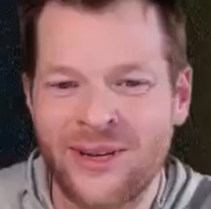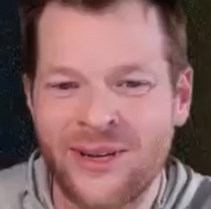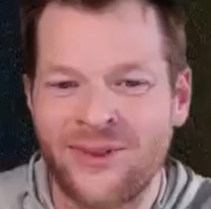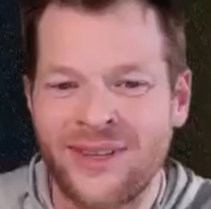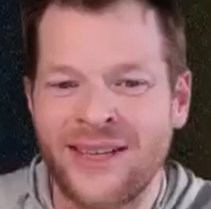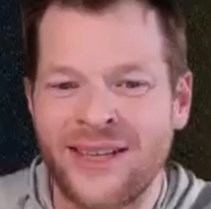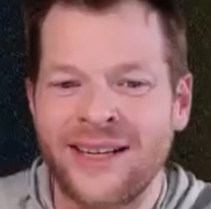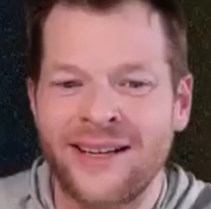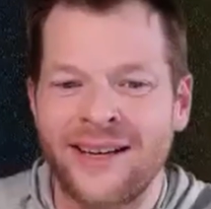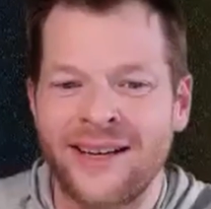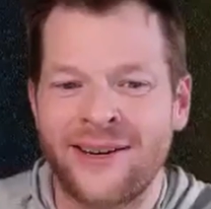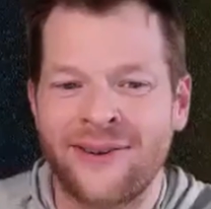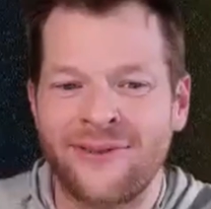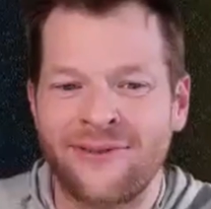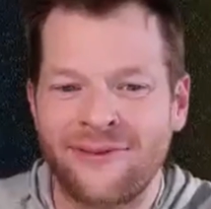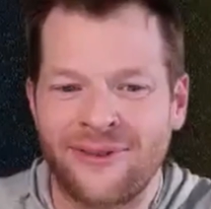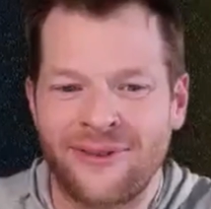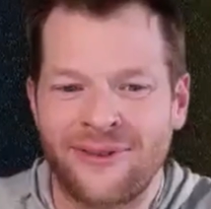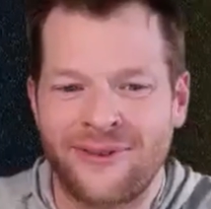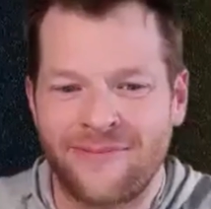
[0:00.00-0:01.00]
when you think
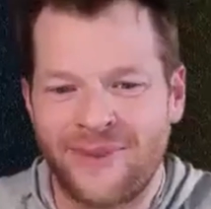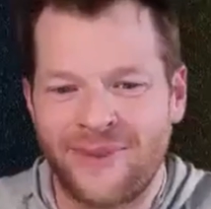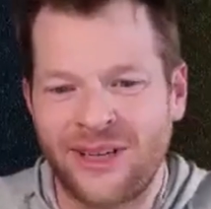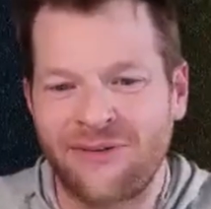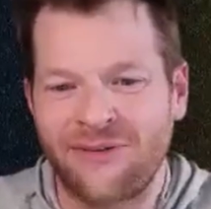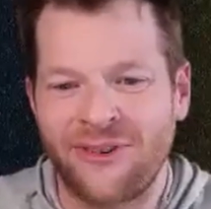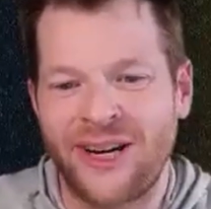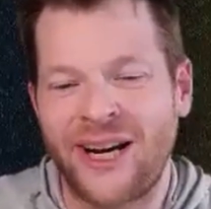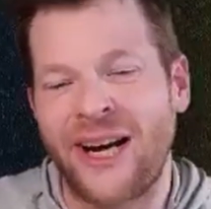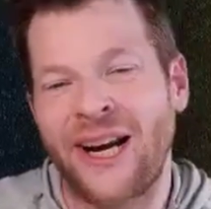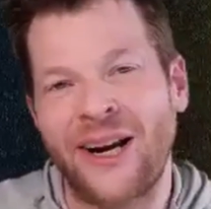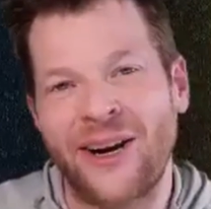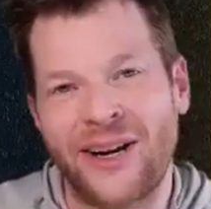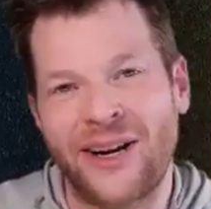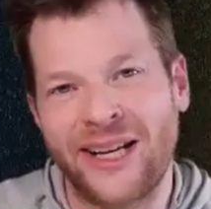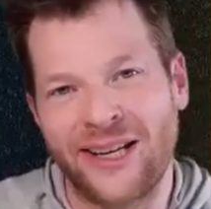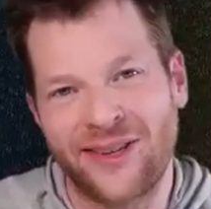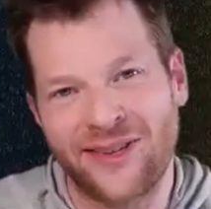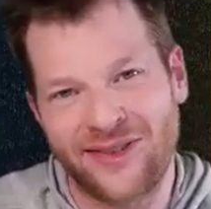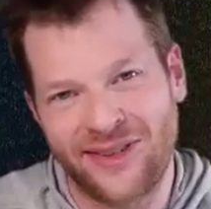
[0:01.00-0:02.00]
of different
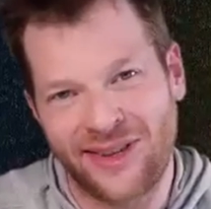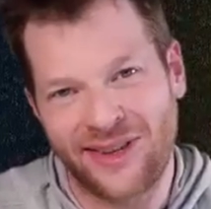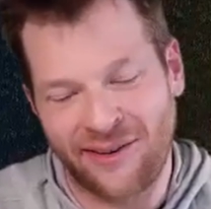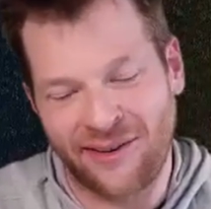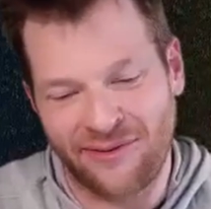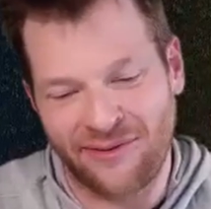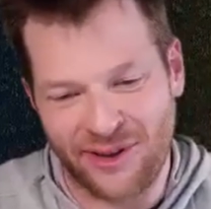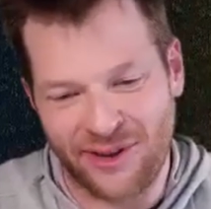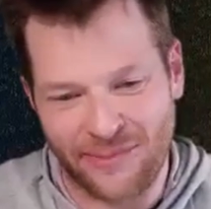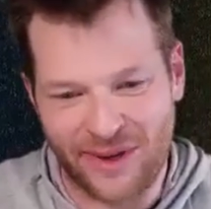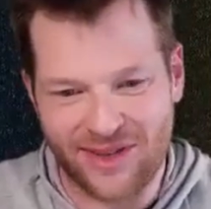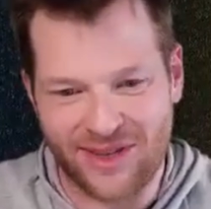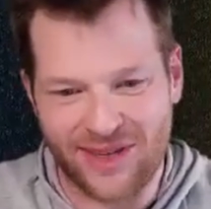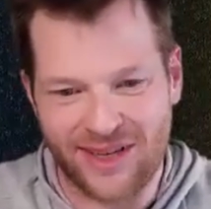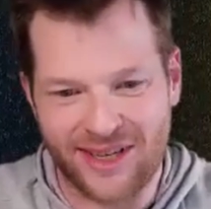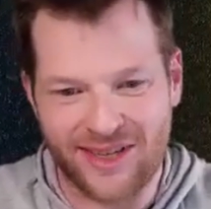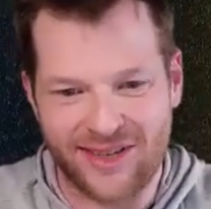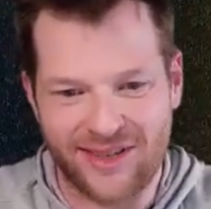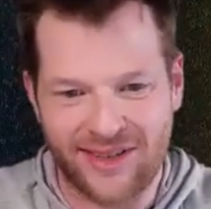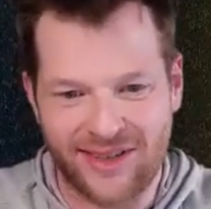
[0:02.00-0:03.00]
areas of your
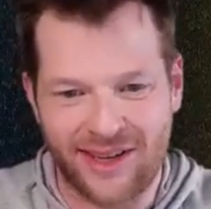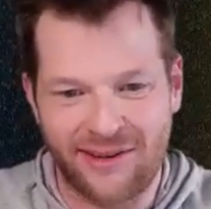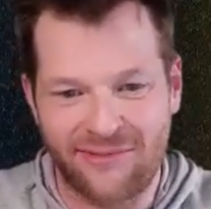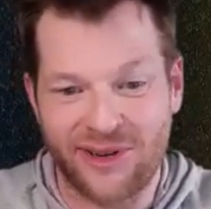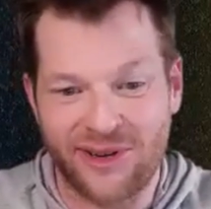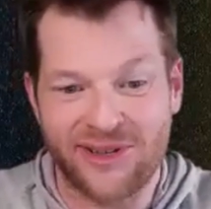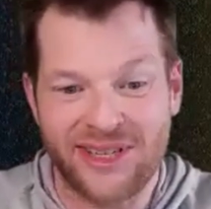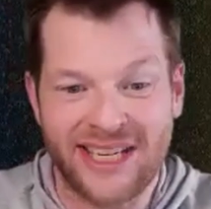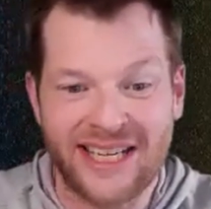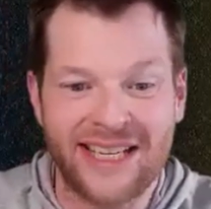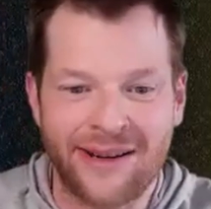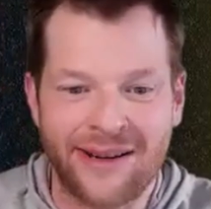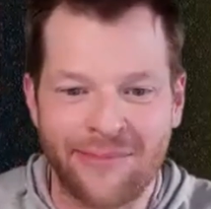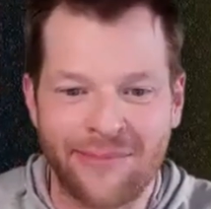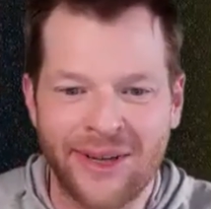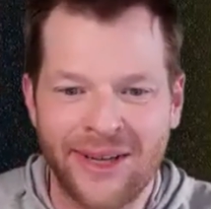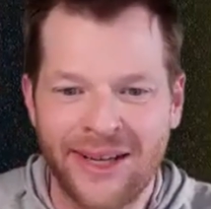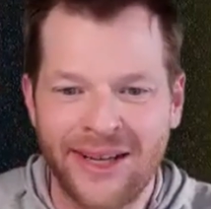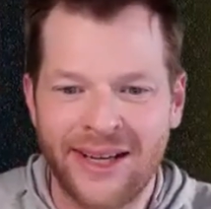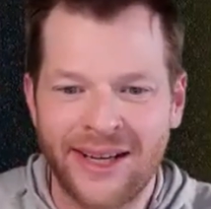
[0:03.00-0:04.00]
business, of your
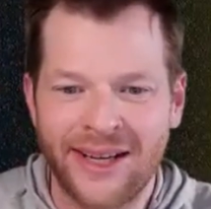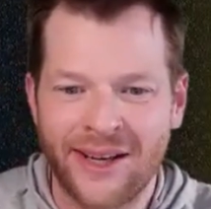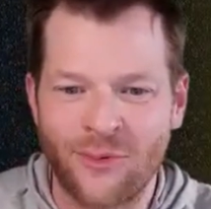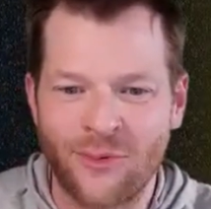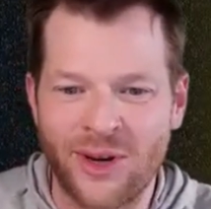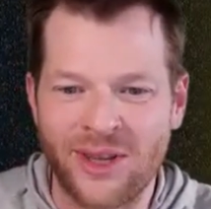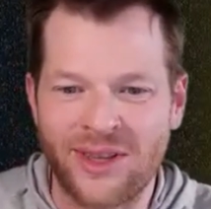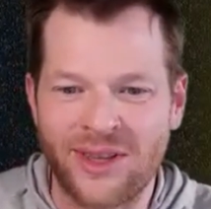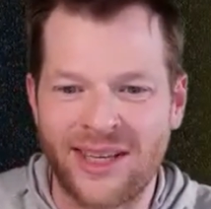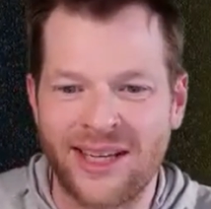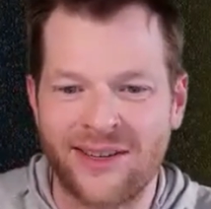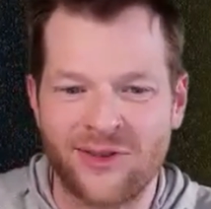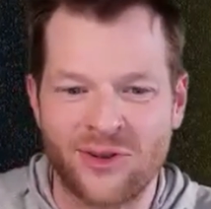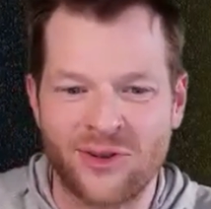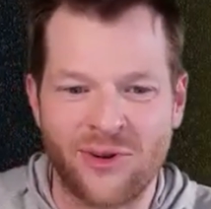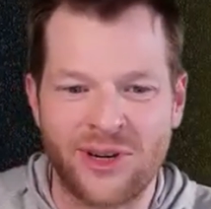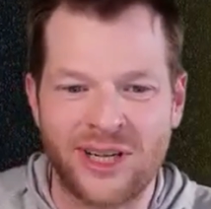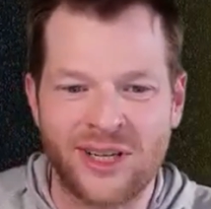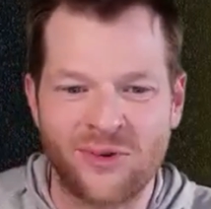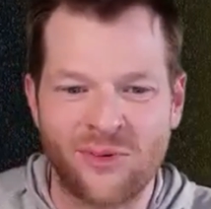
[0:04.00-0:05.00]
team within
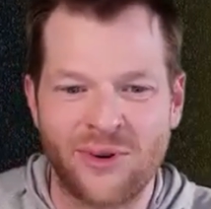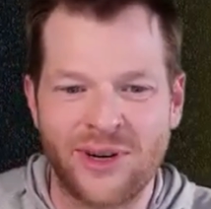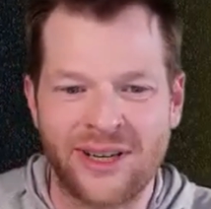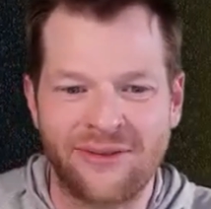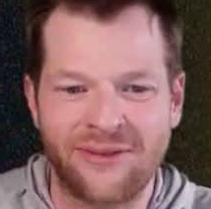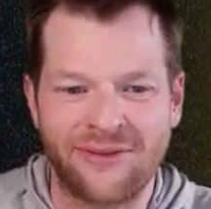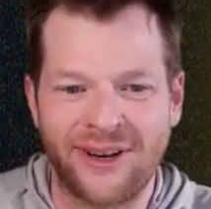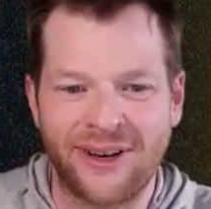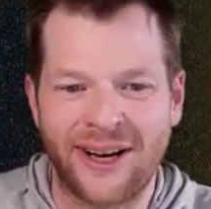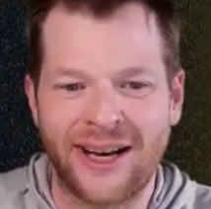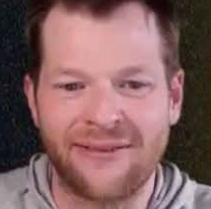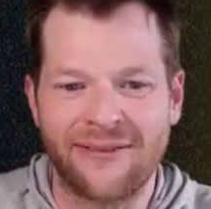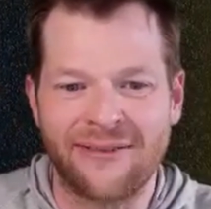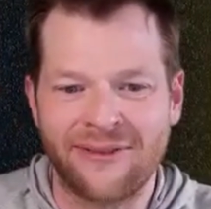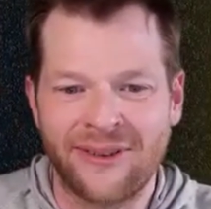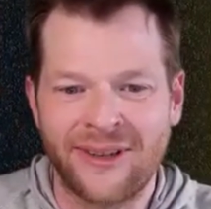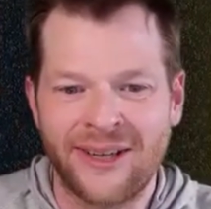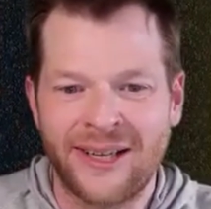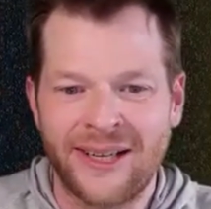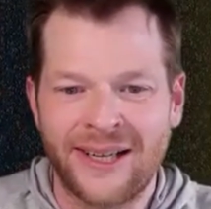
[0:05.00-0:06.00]

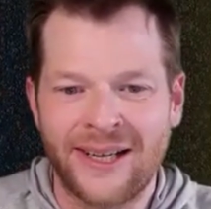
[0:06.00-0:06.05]
2025,